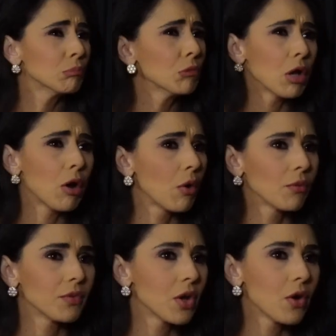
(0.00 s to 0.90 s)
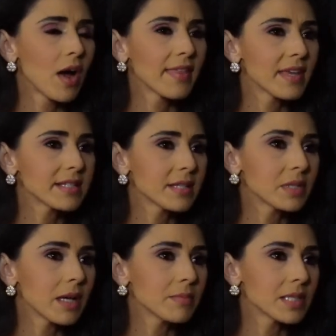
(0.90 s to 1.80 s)
No. I think
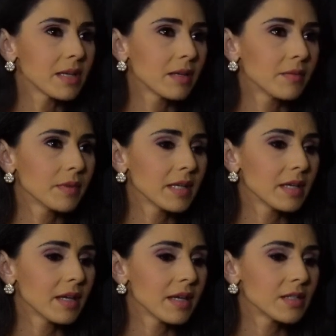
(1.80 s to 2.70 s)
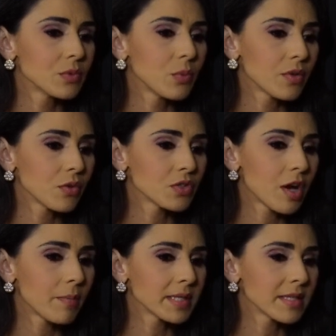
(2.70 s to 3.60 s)
sometimes it's one of those
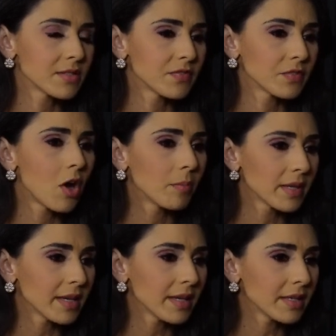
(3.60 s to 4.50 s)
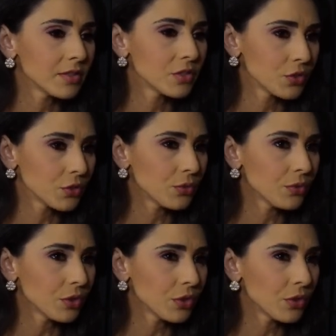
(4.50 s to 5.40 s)
topics that's complicated too,
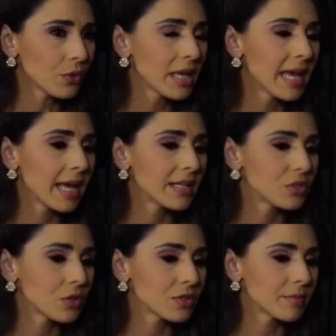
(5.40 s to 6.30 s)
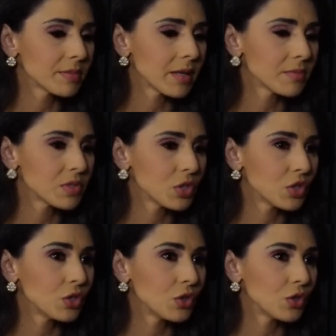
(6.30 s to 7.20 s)
you know? And so sometimes
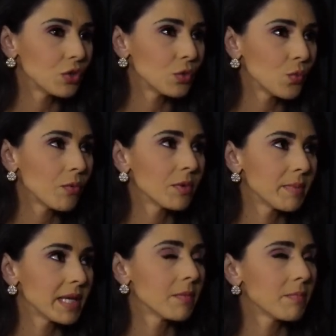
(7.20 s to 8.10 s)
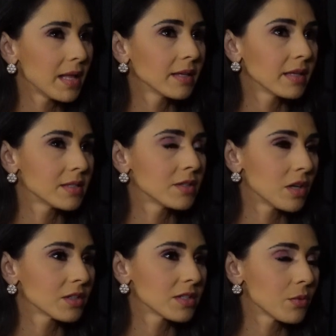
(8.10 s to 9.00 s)
what would be compelling is to
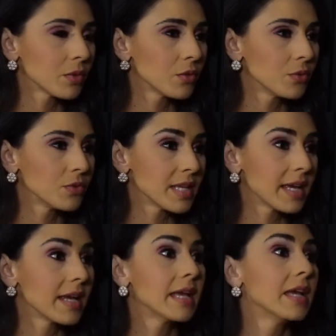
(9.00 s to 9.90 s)
talk to someone who, say,